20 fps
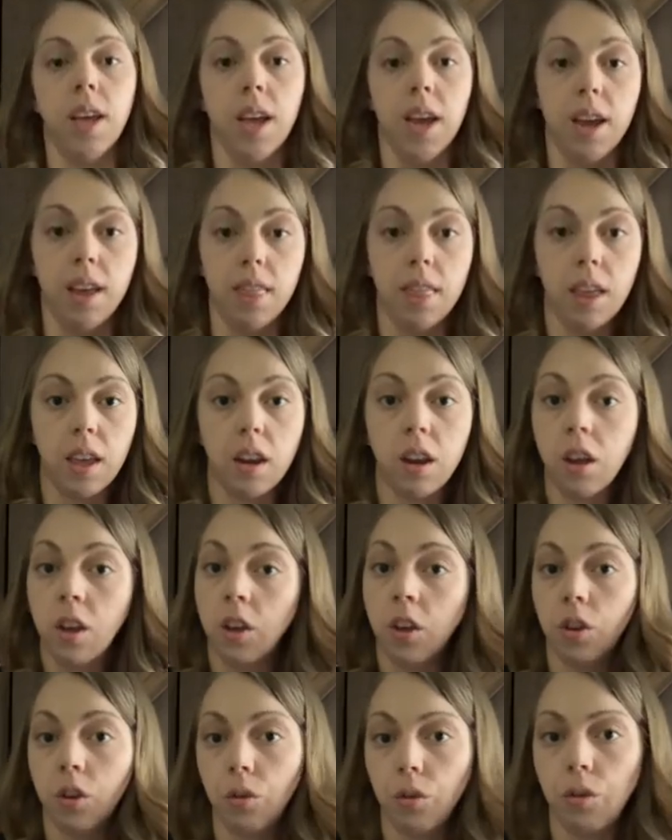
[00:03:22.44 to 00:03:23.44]
And then
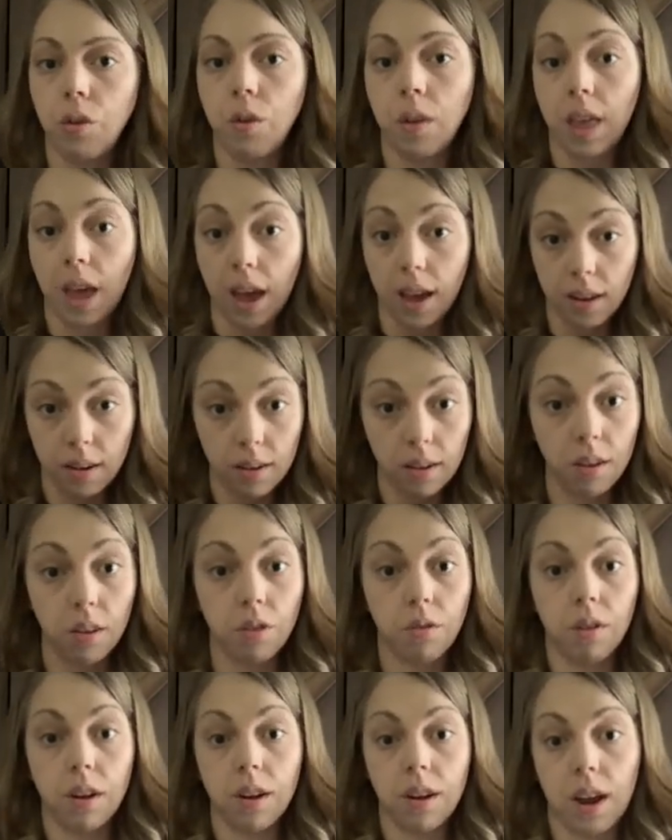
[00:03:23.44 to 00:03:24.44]
you'll do that
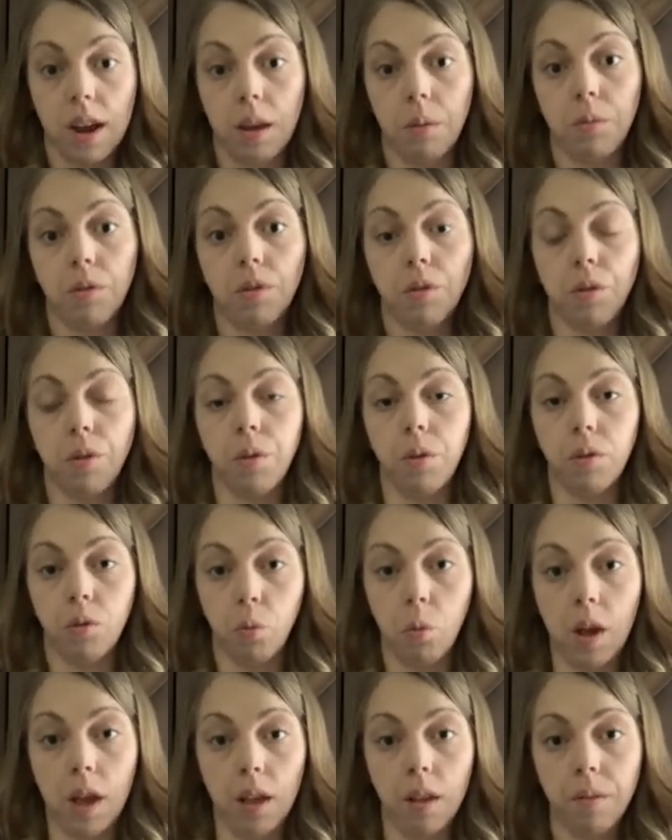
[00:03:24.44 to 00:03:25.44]
3 times through as
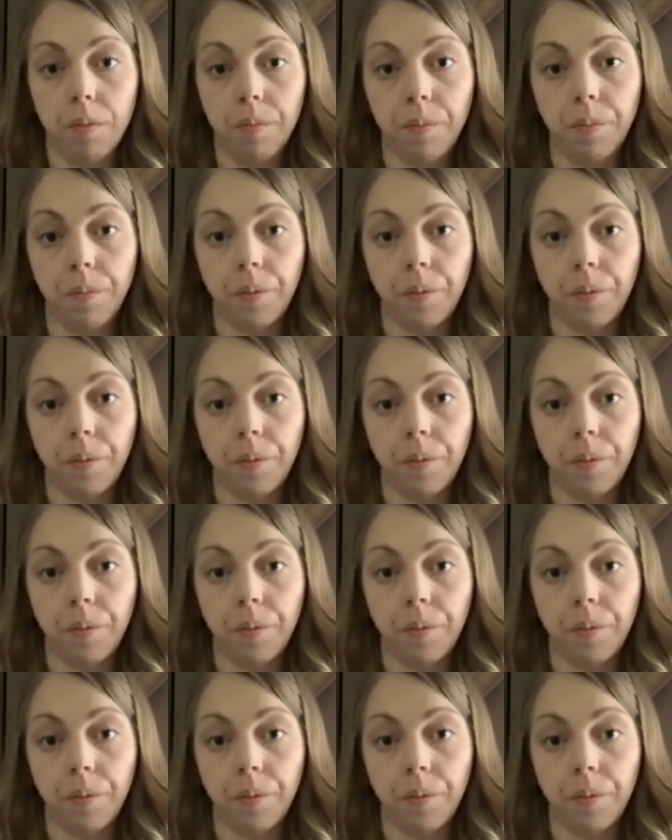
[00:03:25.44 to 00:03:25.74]
well.